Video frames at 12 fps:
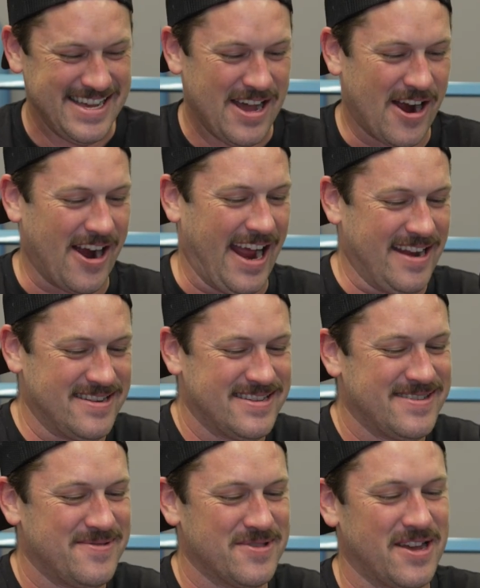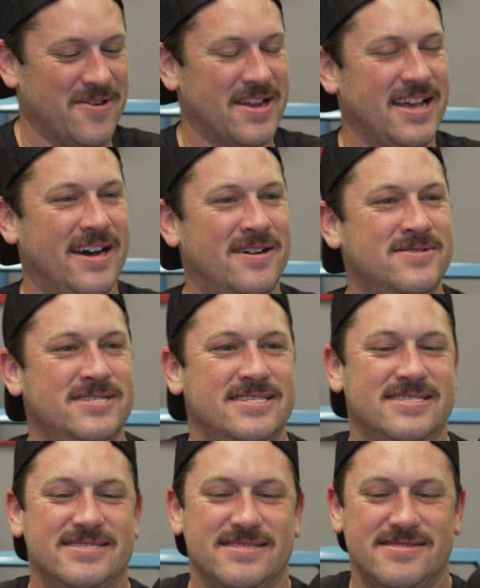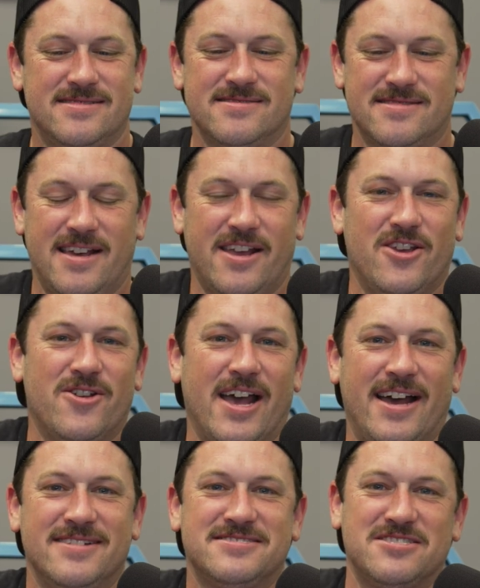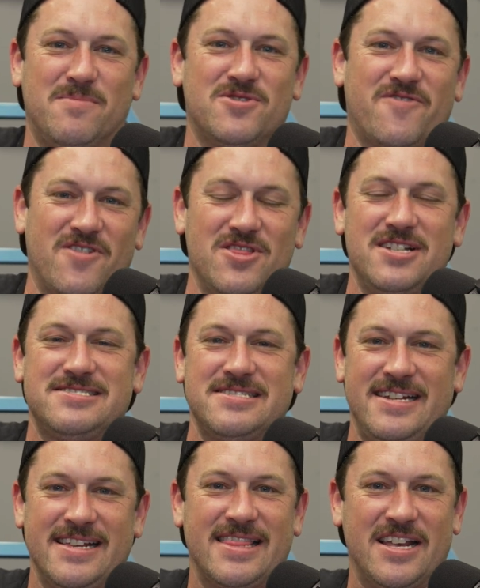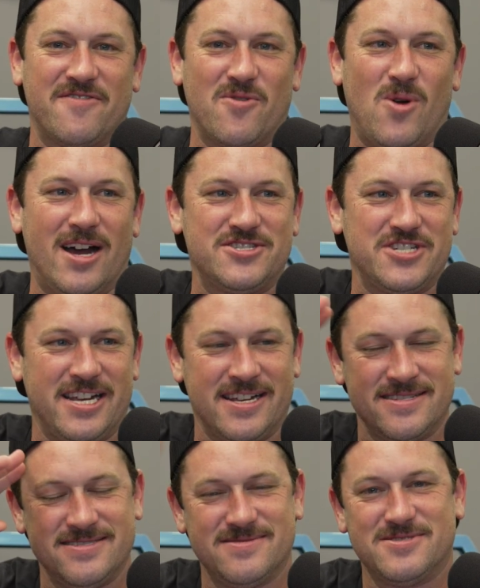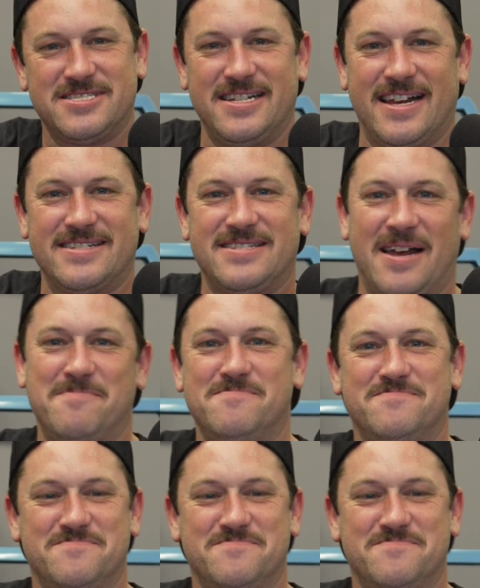All right. Well, there we go. Thank you guys so much for listening. Thanks for watching. See you next time.